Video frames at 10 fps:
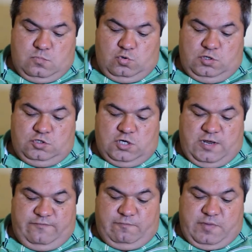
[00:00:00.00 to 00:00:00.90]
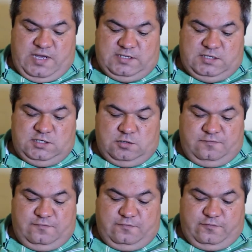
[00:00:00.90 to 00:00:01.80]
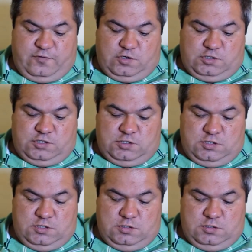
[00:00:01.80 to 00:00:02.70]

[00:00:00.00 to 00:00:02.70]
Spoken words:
We're going to try it by itself first.